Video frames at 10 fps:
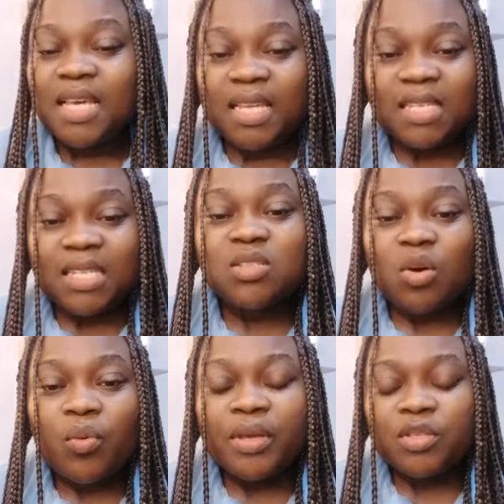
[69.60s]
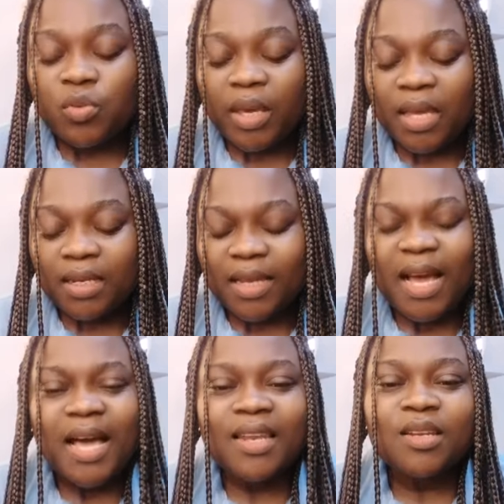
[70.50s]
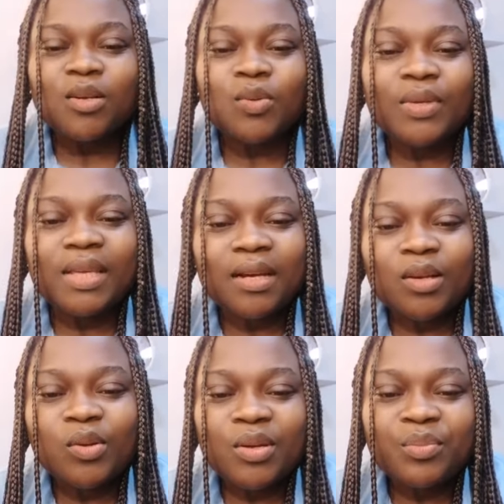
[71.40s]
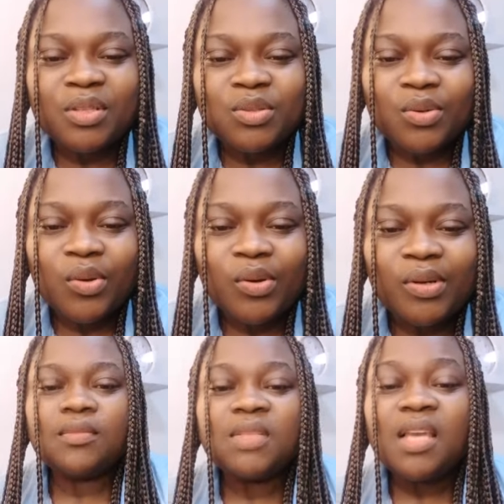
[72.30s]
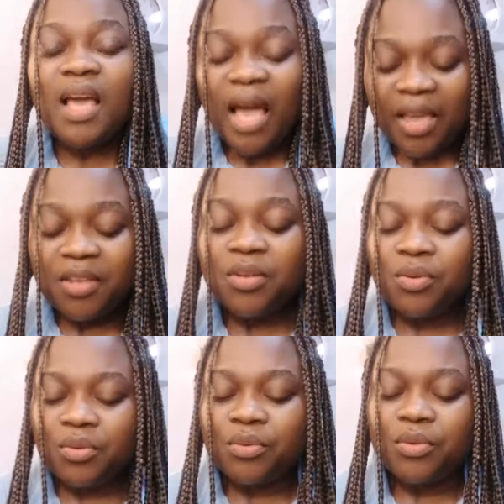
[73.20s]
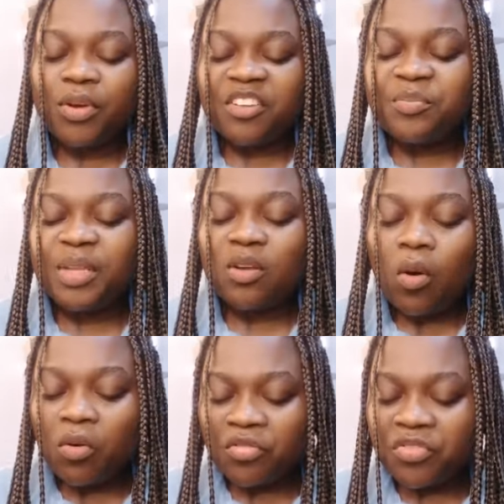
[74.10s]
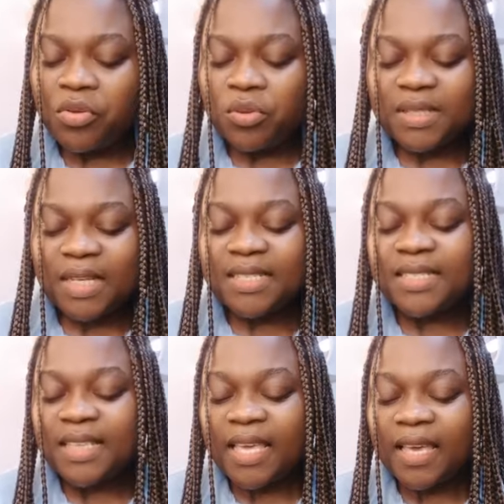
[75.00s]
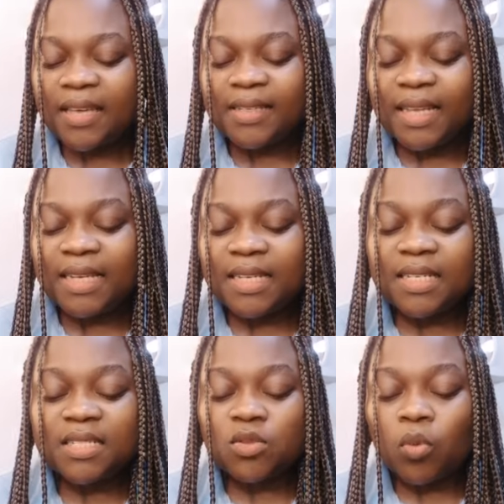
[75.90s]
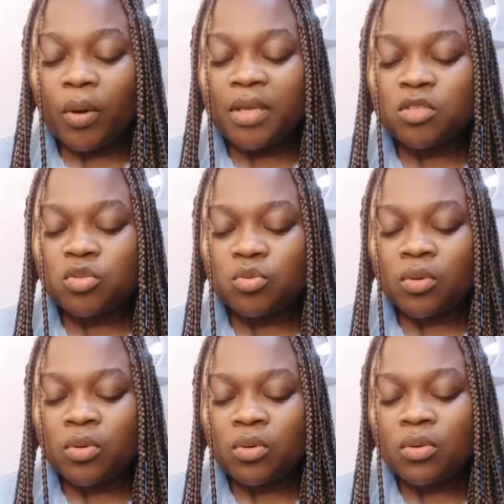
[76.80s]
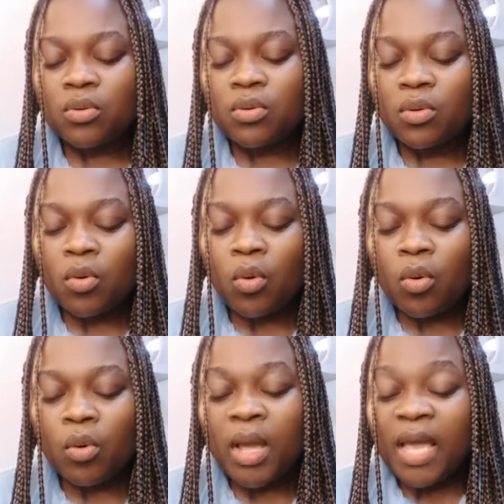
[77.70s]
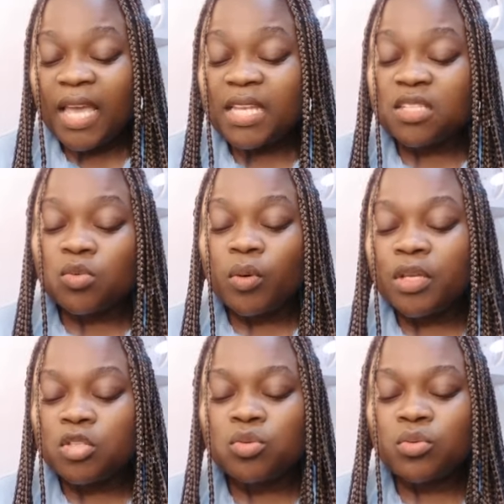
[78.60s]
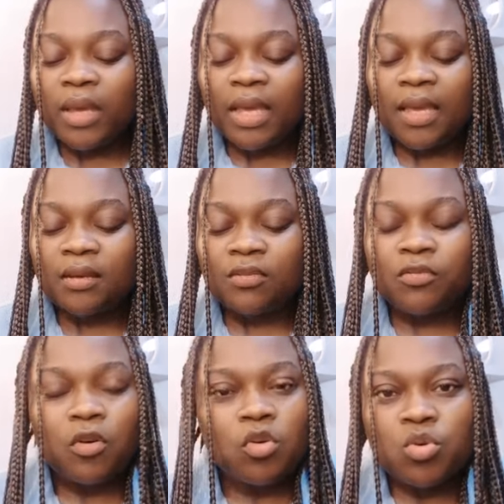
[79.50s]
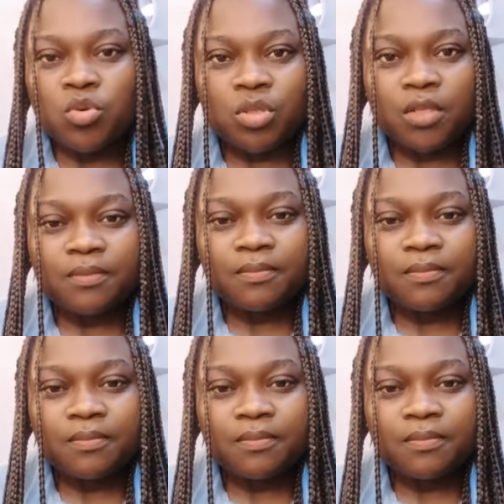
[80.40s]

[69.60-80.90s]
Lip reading: It is not going to end. Hallelujah. Glory be to God. I know you have been confused and scared that it is going to go. It is going to end for good.